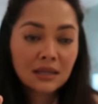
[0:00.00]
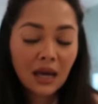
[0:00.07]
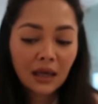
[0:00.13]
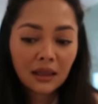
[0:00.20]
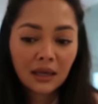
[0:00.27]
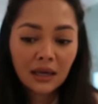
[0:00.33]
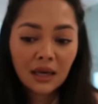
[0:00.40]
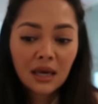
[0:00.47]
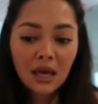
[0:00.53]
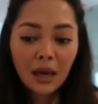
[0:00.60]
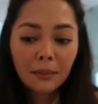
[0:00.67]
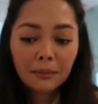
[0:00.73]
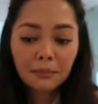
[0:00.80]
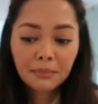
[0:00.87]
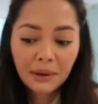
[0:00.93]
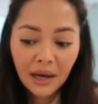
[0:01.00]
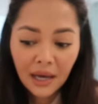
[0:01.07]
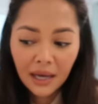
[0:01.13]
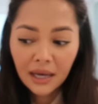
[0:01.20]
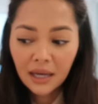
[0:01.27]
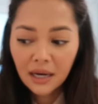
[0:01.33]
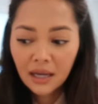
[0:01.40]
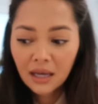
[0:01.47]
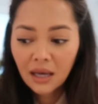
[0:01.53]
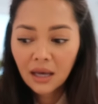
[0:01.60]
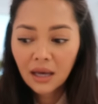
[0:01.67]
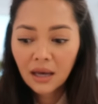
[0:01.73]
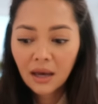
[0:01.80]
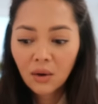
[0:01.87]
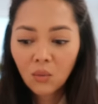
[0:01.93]
styling. But
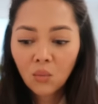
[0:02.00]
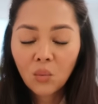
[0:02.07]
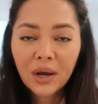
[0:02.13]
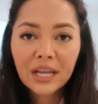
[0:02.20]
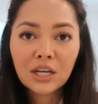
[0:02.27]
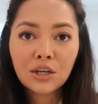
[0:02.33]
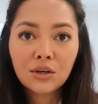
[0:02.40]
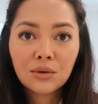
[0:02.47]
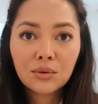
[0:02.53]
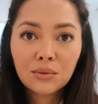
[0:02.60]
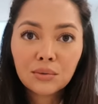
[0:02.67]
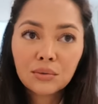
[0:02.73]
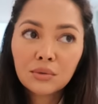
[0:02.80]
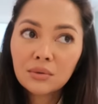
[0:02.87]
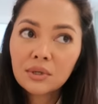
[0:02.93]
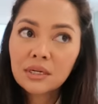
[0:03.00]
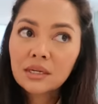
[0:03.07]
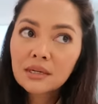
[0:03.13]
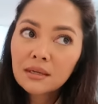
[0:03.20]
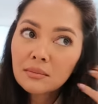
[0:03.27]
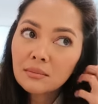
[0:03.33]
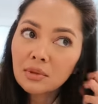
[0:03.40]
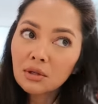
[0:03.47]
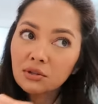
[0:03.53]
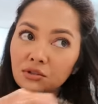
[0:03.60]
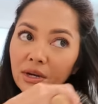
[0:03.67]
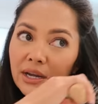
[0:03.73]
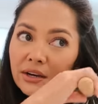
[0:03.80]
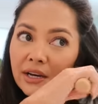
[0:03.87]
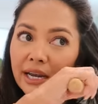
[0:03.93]
when you blow
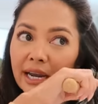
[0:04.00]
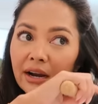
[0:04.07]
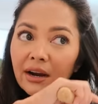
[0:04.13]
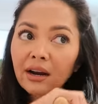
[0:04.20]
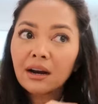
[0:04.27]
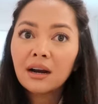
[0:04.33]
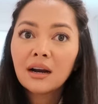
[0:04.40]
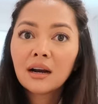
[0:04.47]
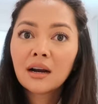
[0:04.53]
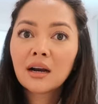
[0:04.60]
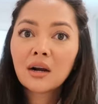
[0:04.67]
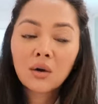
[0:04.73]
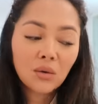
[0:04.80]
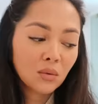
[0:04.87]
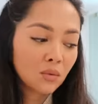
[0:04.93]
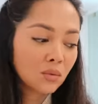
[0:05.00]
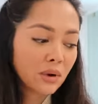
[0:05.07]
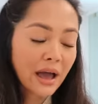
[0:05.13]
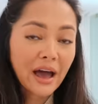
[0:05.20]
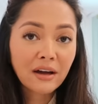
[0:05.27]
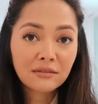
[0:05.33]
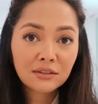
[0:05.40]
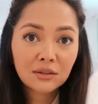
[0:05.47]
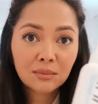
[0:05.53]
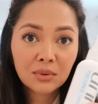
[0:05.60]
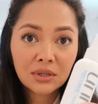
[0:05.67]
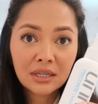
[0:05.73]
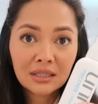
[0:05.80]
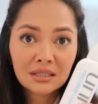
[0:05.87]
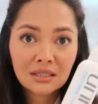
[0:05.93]
dry your hair after
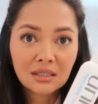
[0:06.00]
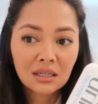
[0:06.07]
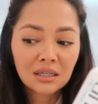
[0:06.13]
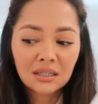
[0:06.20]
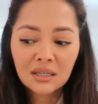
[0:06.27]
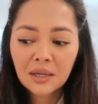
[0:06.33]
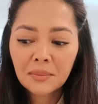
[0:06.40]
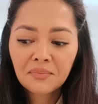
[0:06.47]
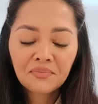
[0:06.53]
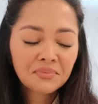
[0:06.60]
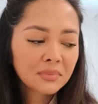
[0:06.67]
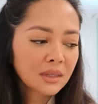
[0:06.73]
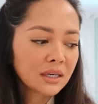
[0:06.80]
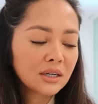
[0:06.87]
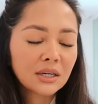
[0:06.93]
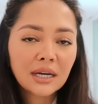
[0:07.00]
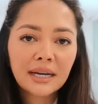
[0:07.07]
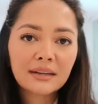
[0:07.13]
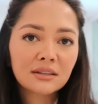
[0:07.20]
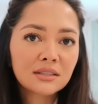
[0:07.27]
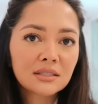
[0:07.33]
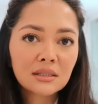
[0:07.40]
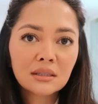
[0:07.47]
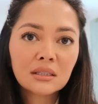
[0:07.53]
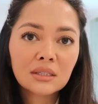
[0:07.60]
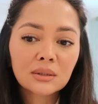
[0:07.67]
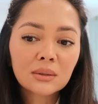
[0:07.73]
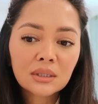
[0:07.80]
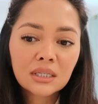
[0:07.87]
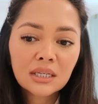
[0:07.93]
putting this on, your hair is
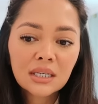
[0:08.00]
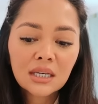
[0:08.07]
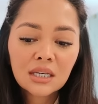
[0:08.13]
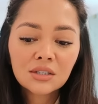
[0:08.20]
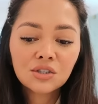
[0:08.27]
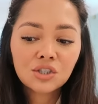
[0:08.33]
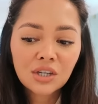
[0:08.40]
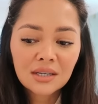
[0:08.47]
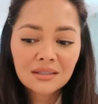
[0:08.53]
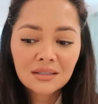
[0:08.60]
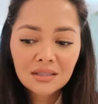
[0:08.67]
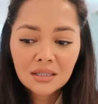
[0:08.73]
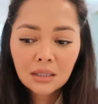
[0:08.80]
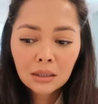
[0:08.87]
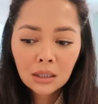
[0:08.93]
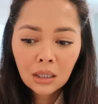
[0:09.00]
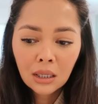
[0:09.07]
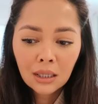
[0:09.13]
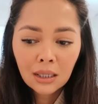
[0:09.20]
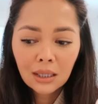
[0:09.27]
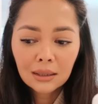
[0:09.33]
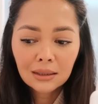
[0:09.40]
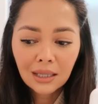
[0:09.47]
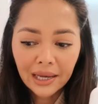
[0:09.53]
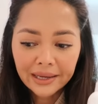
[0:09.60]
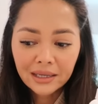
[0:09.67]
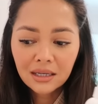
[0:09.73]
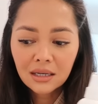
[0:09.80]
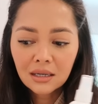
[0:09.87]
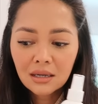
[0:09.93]
literally just
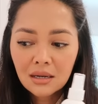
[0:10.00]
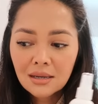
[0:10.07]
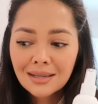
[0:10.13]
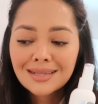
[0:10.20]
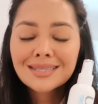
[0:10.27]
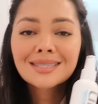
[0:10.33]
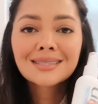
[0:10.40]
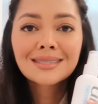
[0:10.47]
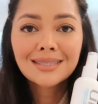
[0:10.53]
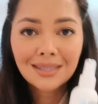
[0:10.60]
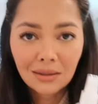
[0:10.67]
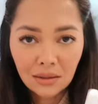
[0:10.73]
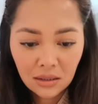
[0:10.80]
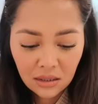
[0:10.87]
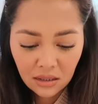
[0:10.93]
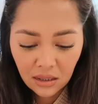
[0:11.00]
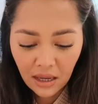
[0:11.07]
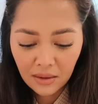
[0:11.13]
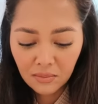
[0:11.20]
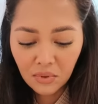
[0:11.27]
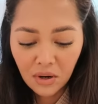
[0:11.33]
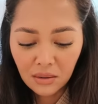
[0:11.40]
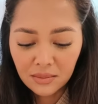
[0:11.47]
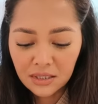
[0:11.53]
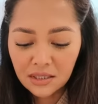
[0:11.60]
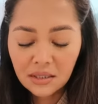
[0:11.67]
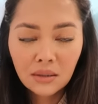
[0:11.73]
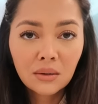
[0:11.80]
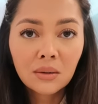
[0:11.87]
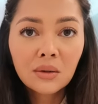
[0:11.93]
like silk. I
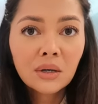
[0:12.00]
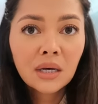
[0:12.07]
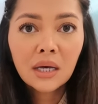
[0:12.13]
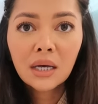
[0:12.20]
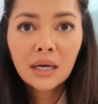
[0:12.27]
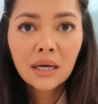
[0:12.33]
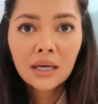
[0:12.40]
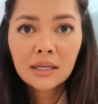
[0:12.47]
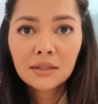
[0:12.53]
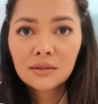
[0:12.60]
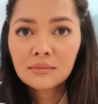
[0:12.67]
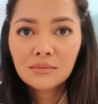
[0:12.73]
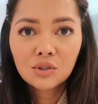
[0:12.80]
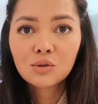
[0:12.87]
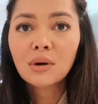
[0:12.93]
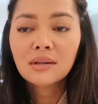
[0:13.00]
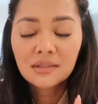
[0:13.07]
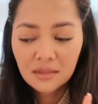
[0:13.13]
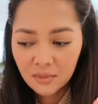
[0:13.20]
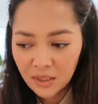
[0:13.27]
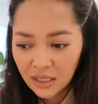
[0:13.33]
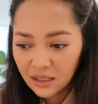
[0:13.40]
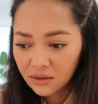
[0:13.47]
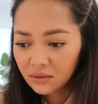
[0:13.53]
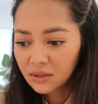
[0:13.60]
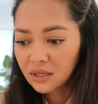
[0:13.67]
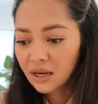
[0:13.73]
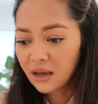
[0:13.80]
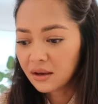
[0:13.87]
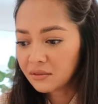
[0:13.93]
promise you, trust me, you
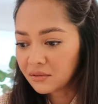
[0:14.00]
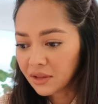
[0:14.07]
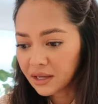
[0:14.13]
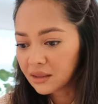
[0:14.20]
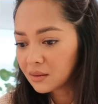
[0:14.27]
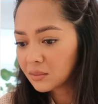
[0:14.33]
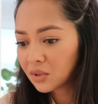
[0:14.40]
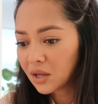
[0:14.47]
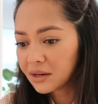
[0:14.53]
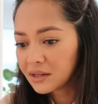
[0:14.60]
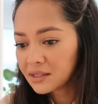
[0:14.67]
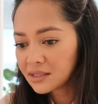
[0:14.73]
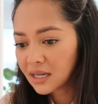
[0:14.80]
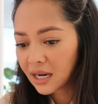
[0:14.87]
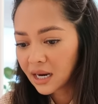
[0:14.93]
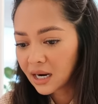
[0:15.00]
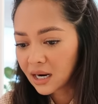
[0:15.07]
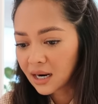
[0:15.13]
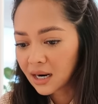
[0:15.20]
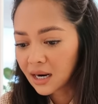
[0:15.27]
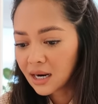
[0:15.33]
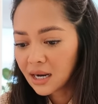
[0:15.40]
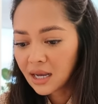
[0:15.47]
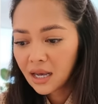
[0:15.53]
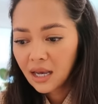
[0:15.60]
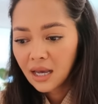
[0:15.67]
can have like the blondest hair